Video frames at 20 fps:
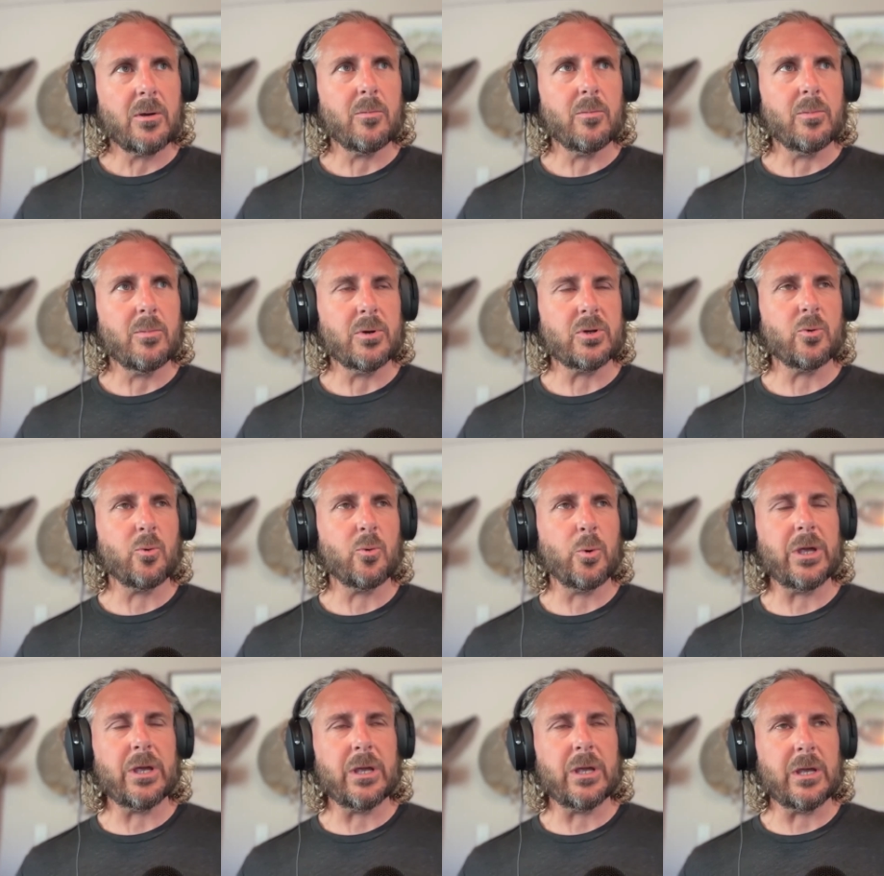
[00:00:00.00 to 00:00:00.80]

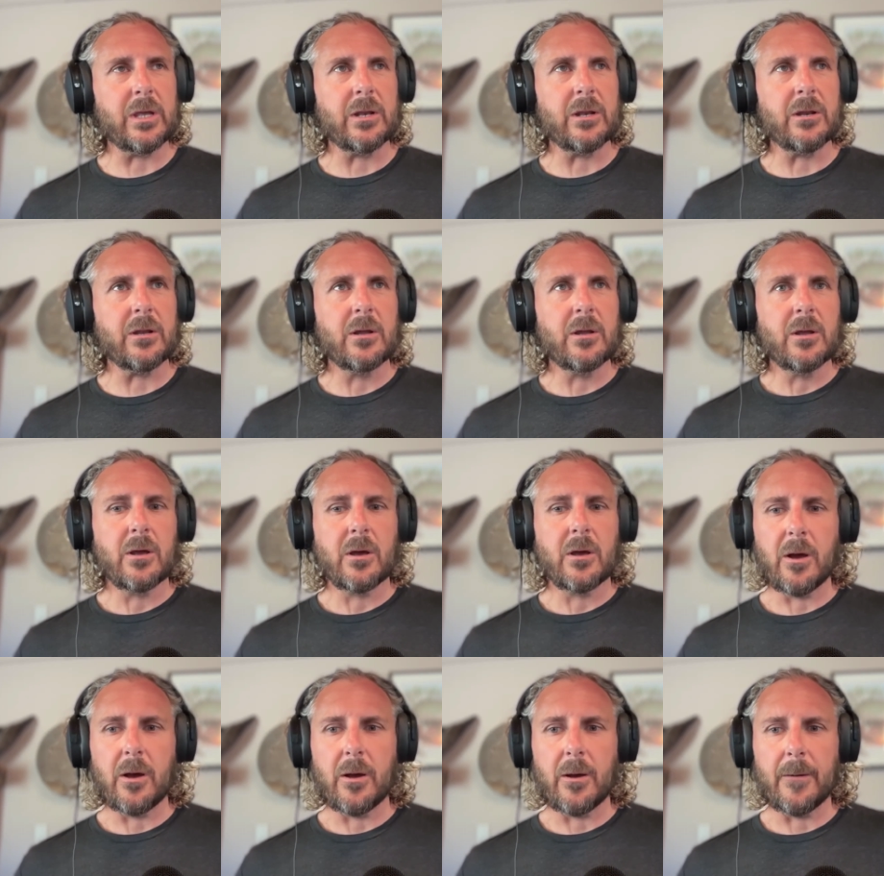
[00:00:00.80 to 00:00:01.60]
between
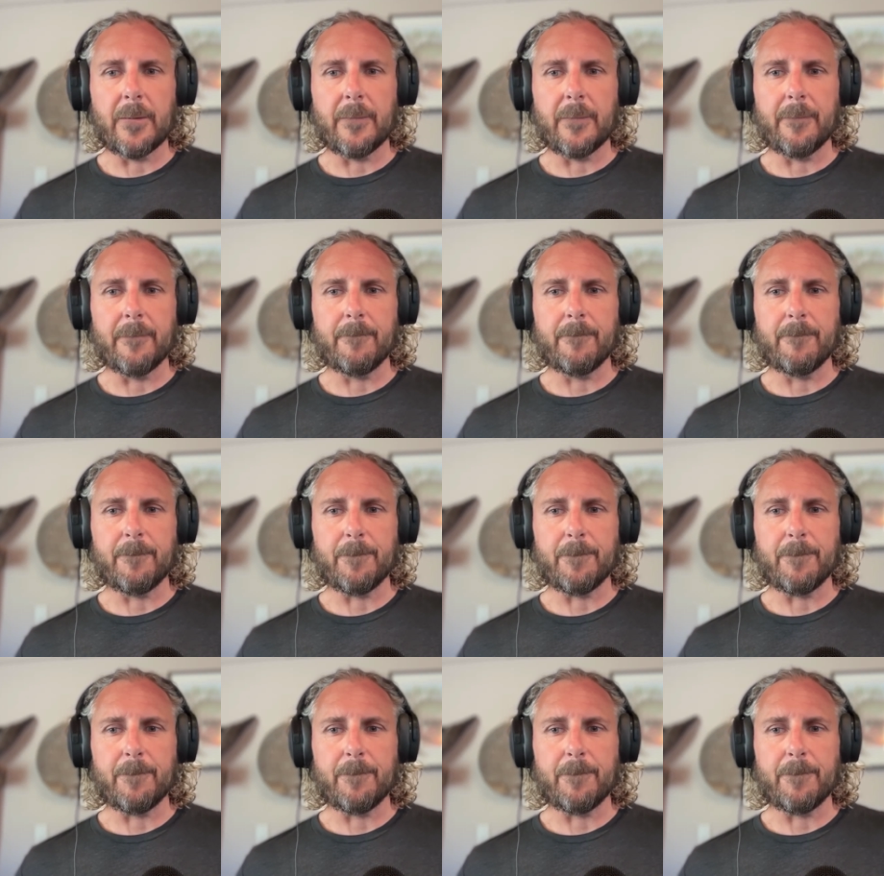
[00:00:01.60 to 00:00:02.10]
um,